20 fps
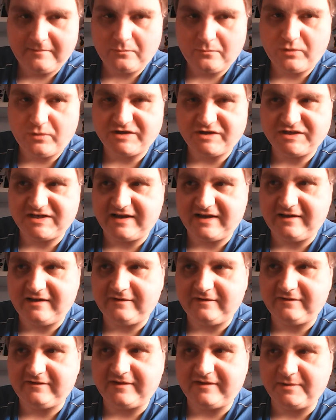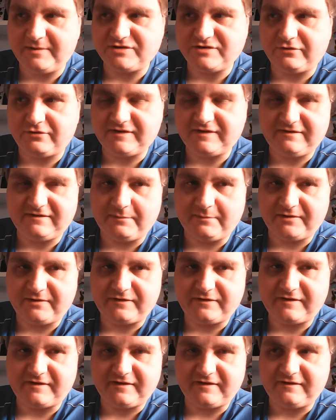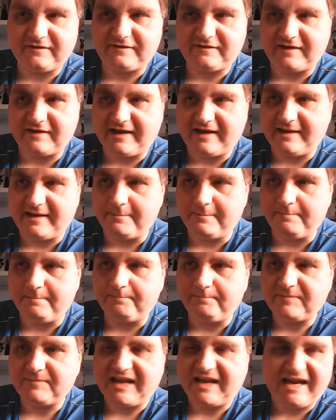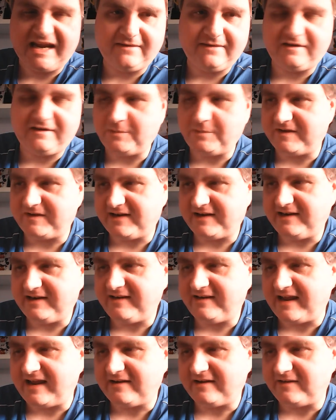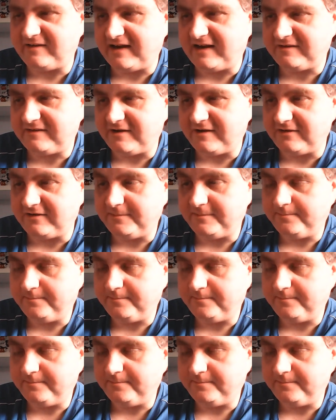which is the majority of the monsters in this particular deck, so that's good.